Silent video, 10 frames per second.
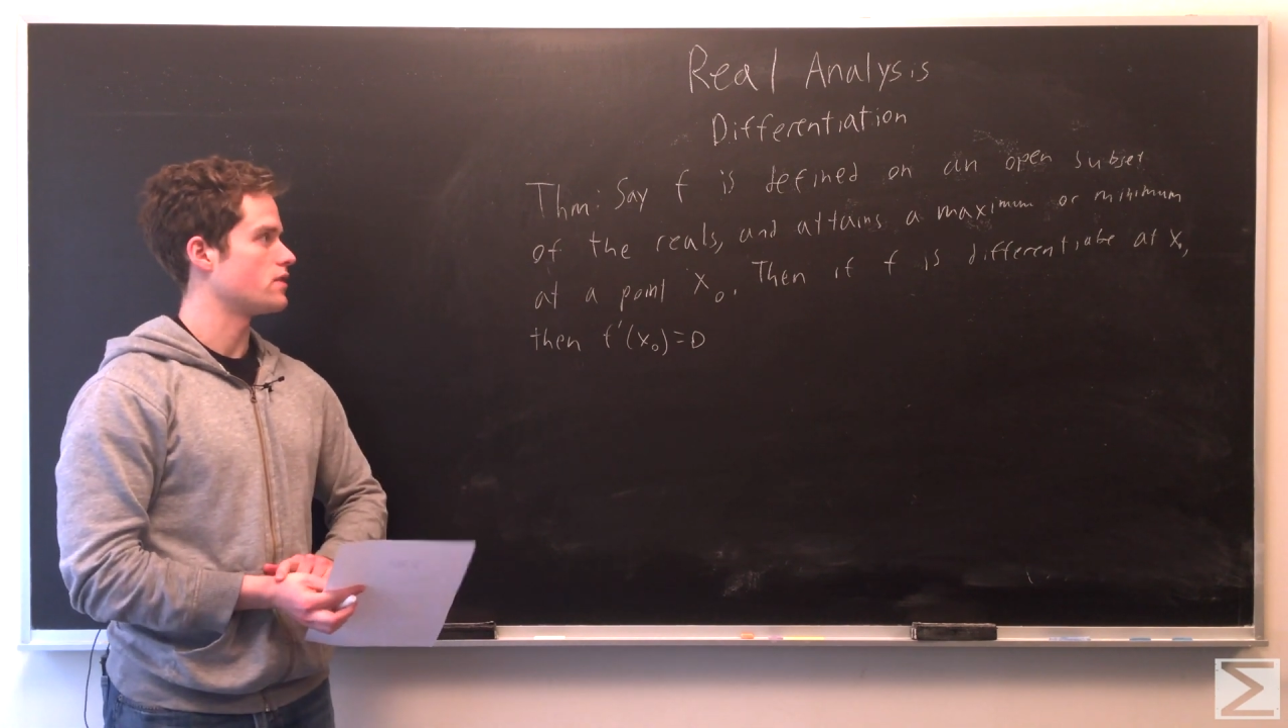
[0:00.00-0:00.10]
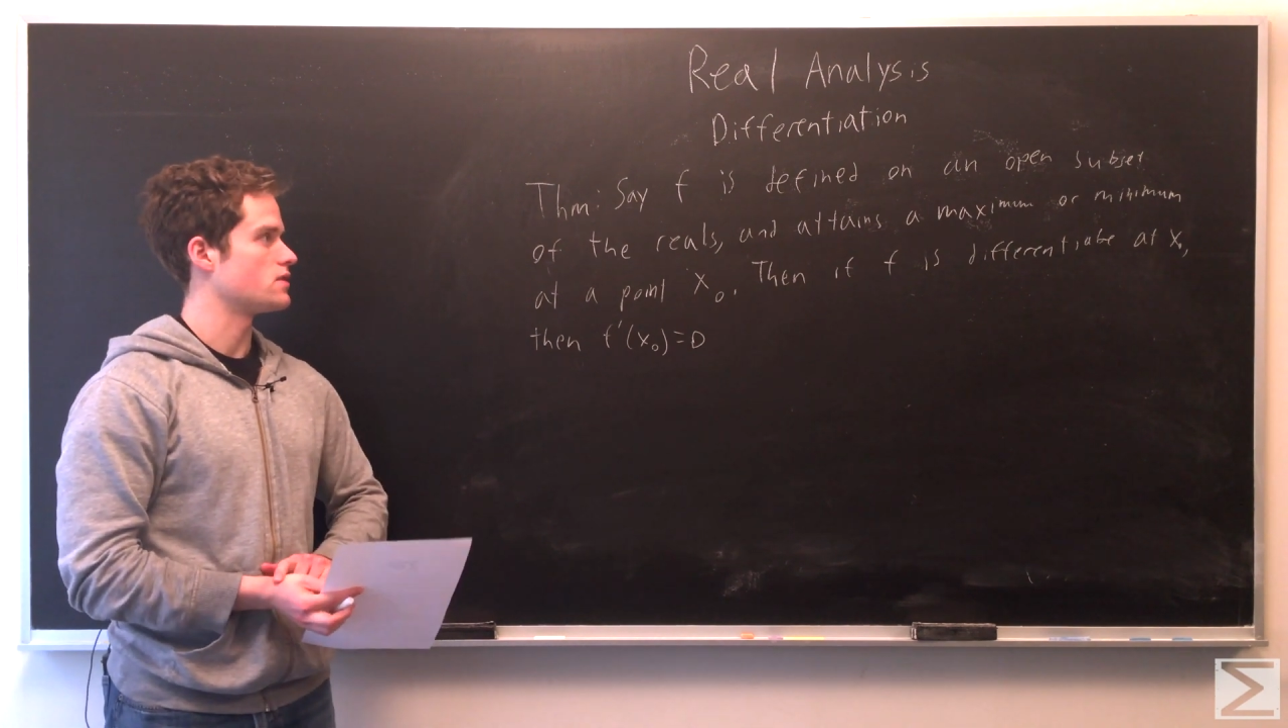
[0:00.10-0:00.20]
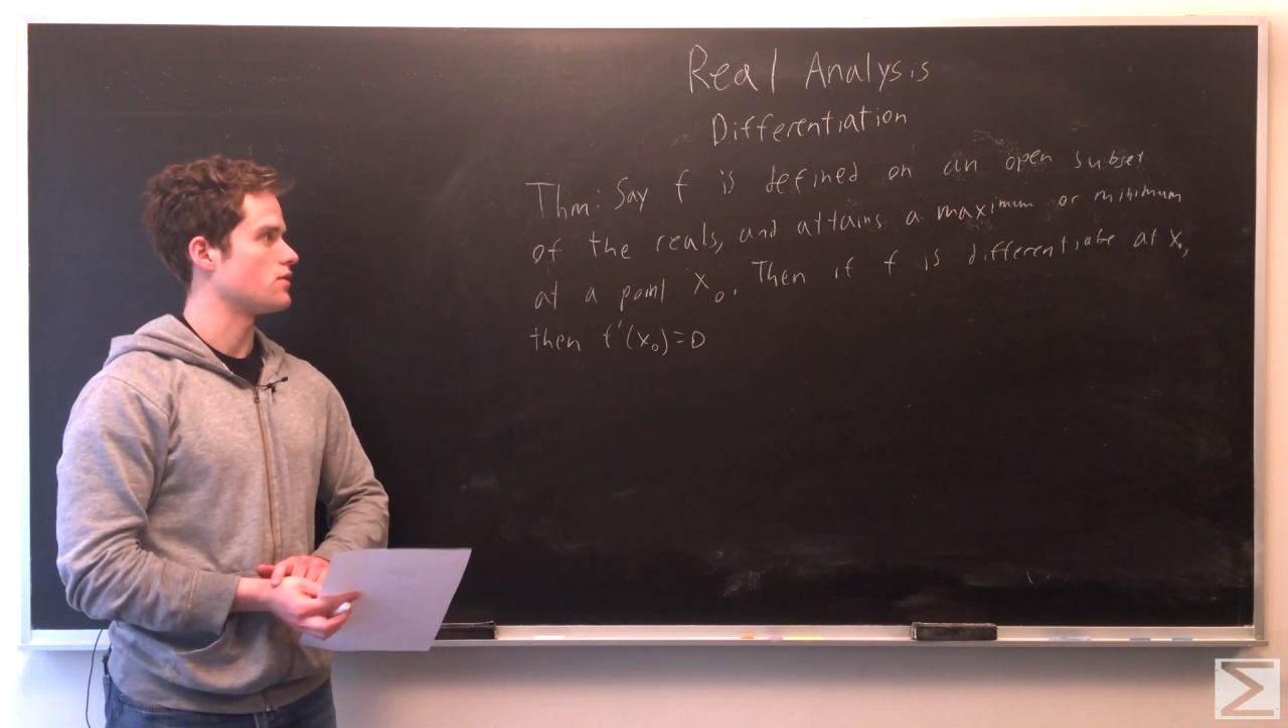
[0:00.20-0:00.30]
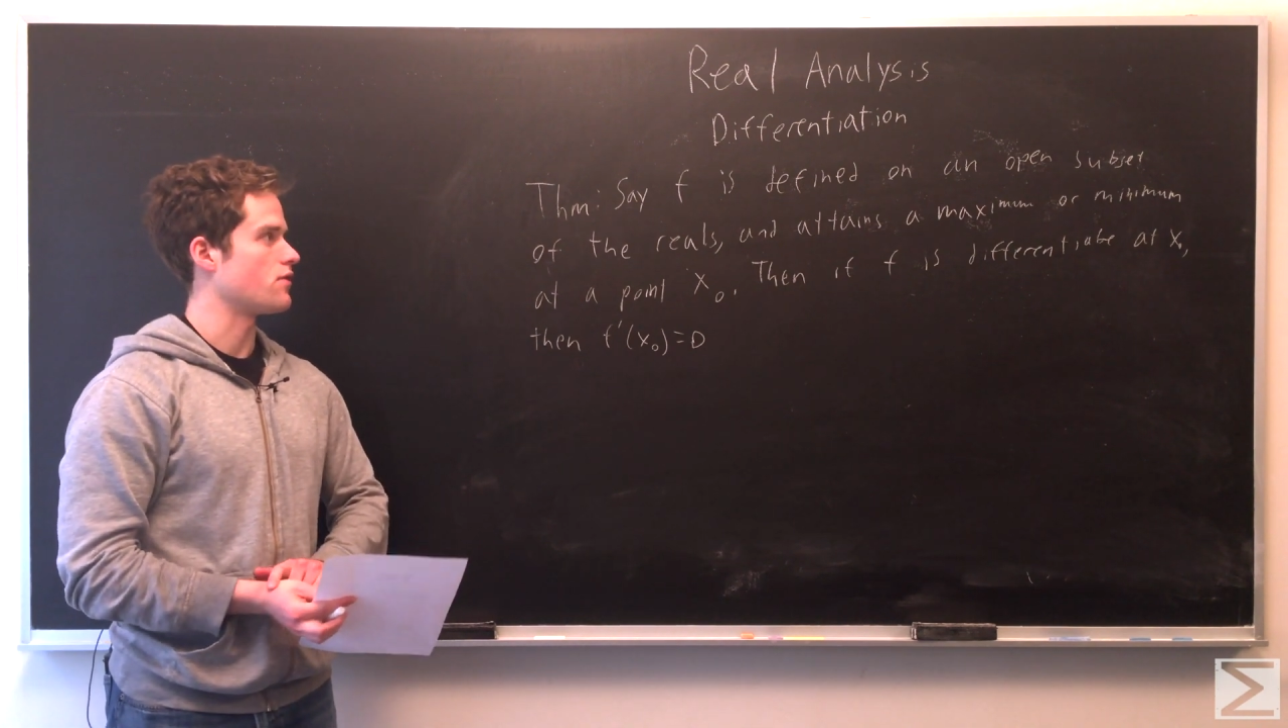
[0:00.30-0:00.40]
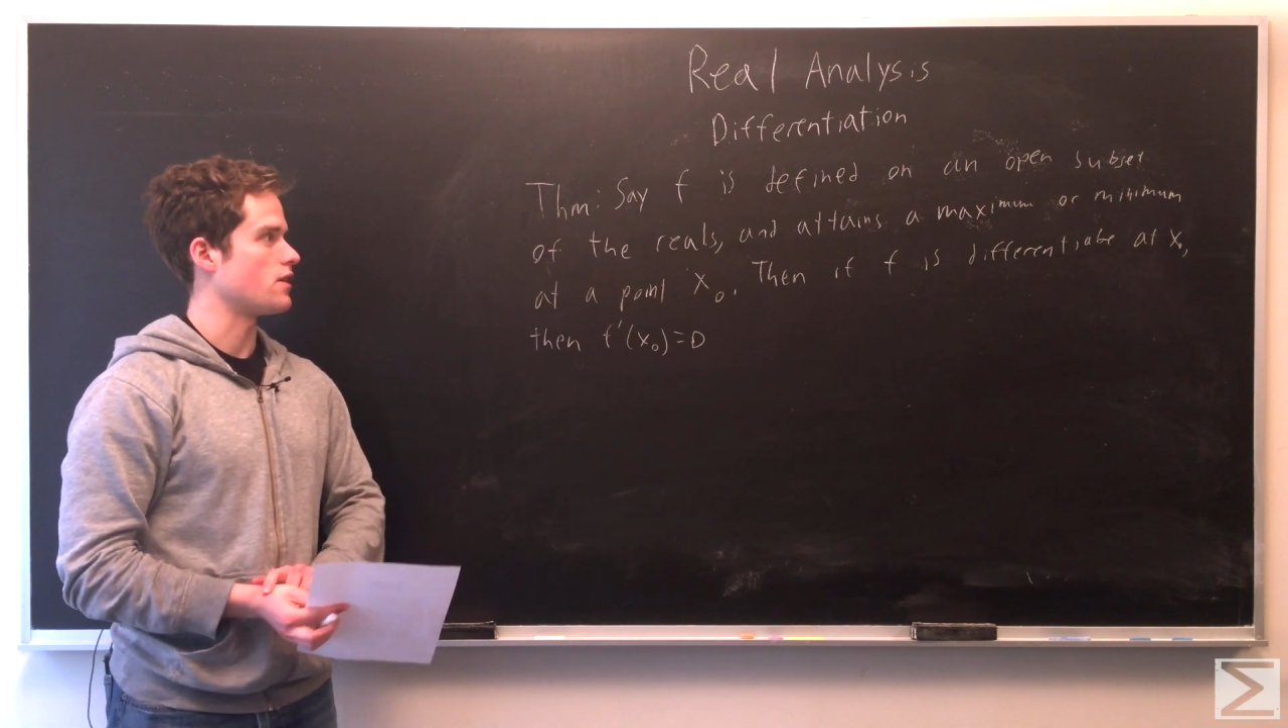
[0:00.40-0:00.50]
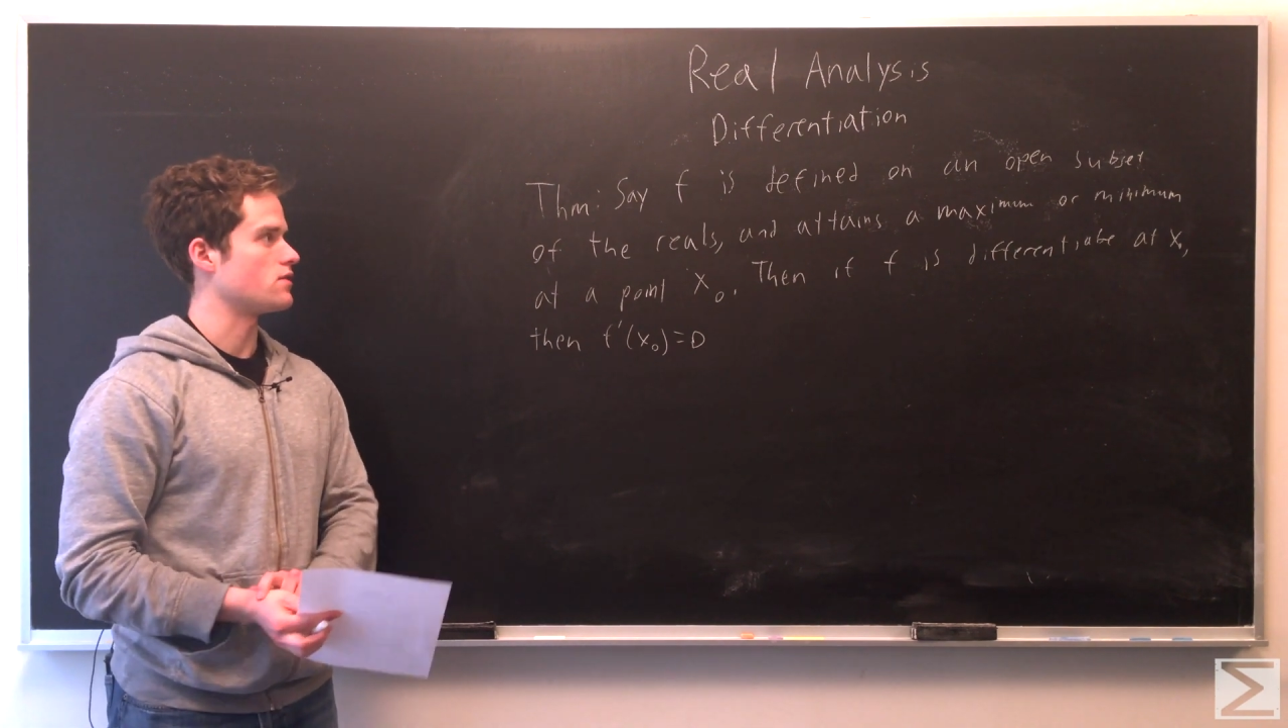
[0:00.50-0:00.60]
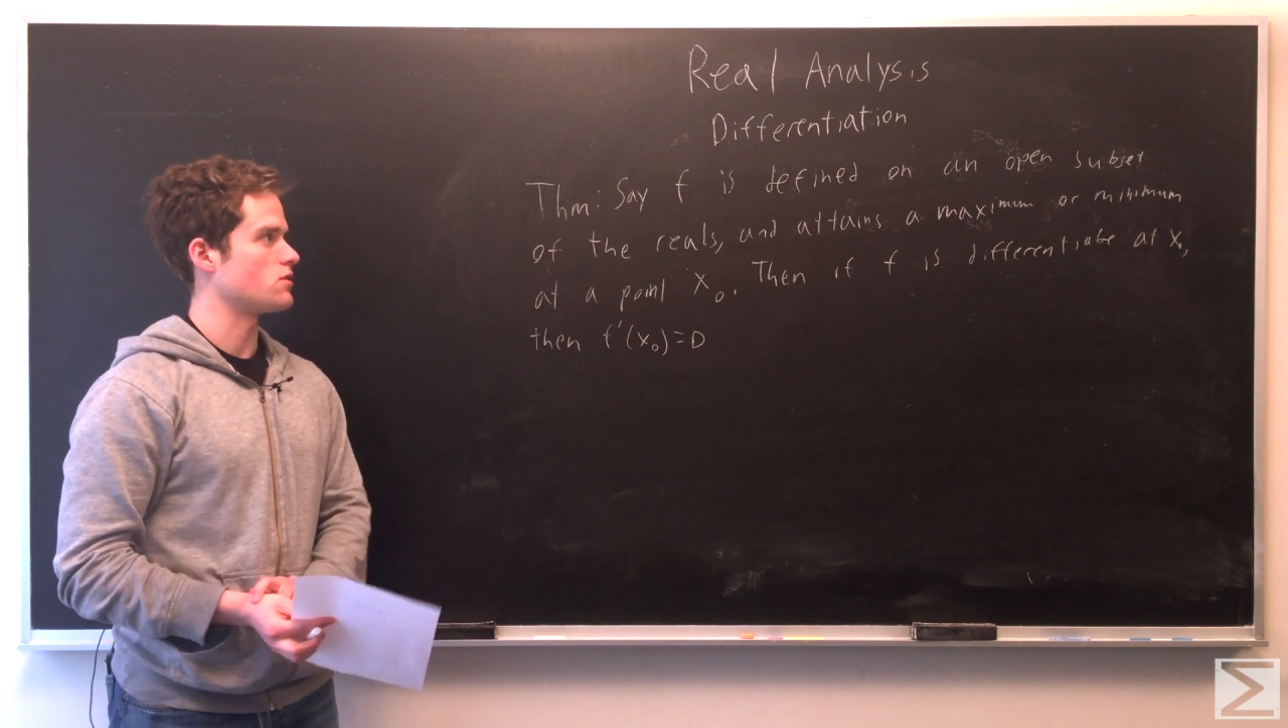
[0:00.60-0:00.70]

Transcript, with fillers: is defined